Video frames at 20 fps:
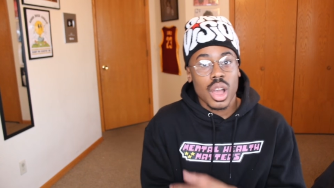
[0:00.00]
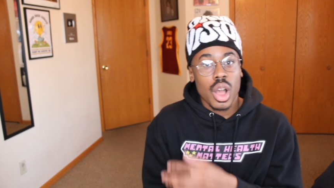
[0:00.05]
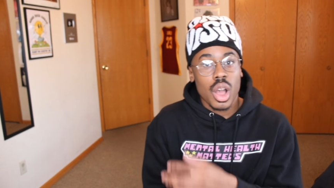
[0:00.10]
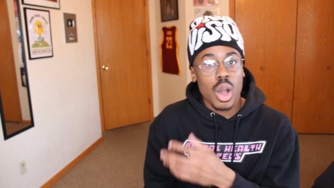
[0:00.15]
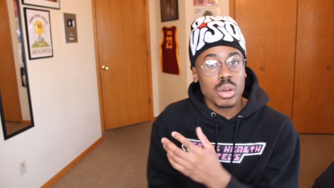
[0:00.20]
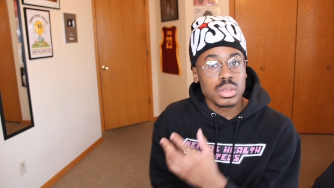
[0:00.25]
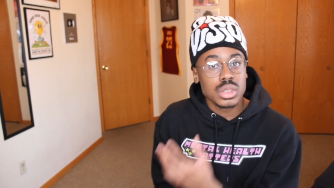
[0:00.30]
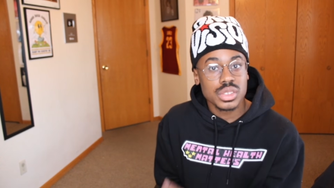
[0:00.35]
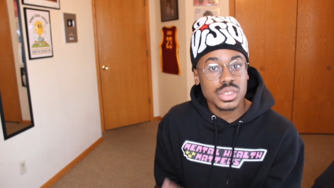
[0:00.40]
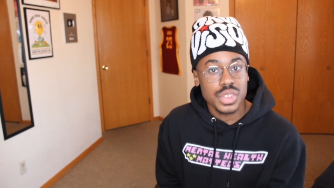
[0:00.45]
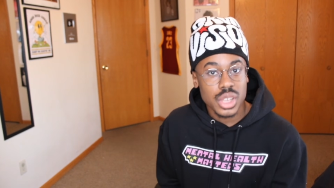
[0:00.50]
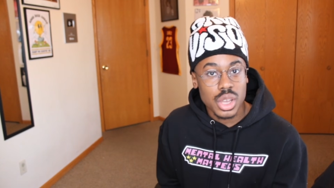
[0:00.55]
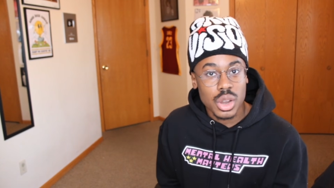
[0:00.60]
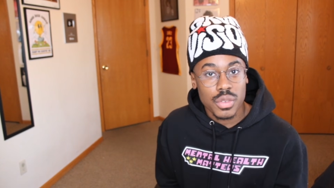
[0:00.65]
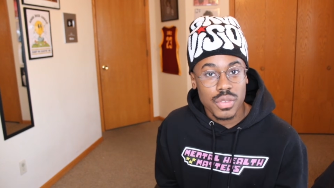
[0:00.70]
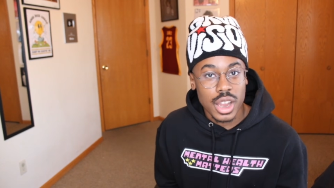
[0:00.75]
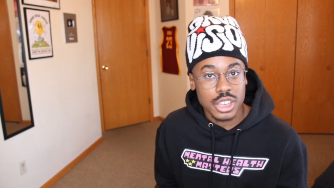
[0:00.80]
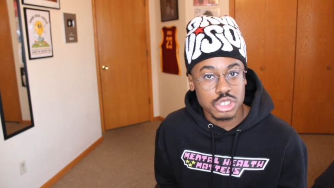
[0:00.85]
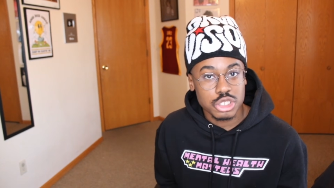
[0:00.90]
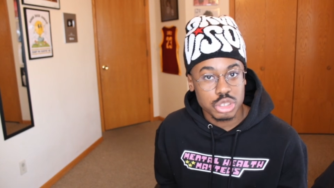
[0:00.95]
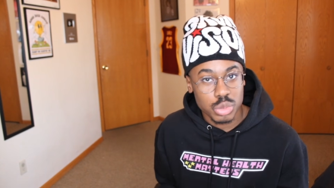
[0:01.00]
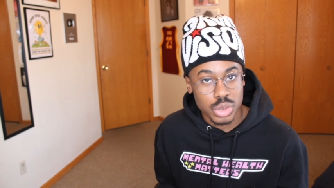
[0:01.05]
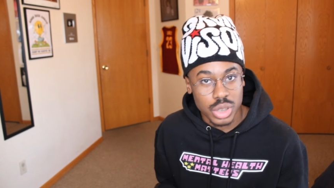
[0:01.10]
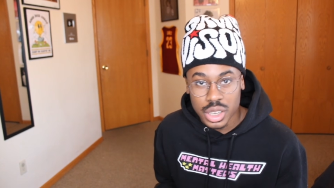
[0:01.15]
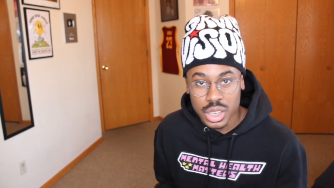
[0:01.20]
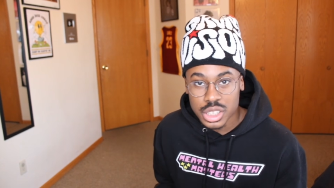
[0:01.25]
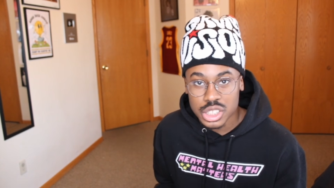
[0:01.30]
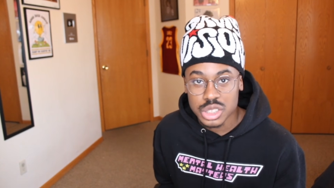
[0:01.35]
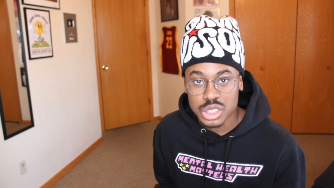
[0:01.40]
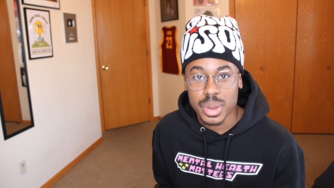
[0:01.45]
I hope this video finds you
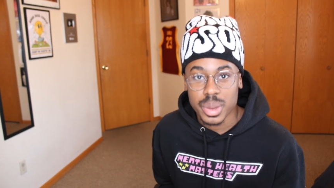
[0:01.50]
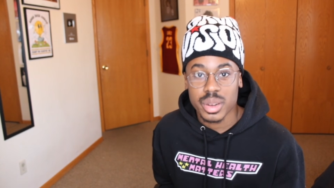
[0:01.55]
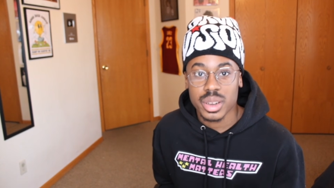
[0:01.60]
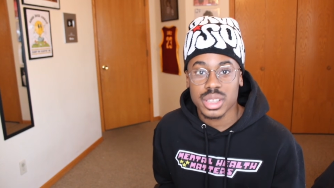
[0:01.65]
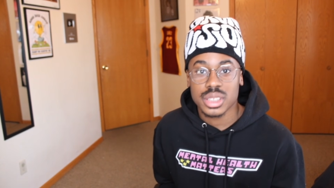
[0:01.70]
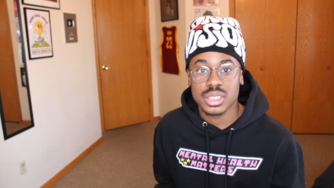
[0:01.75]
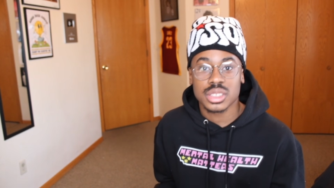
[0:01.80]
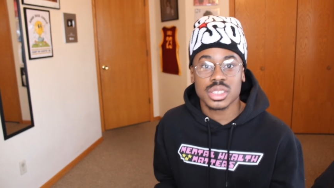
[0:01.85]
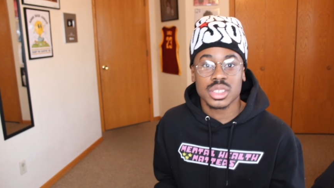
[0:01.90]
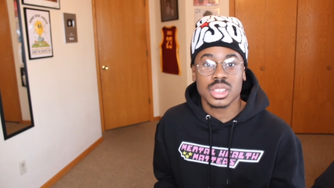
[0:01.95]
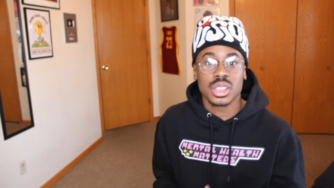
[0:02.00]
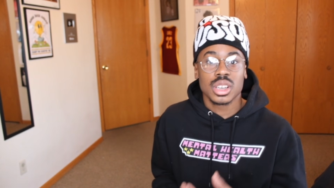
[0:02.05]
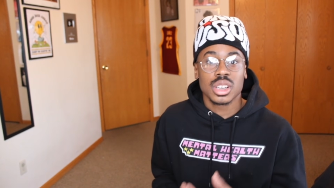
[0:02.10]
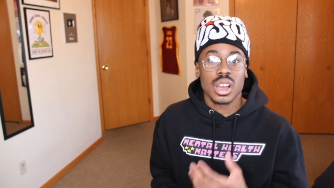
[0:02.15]
in good spirits.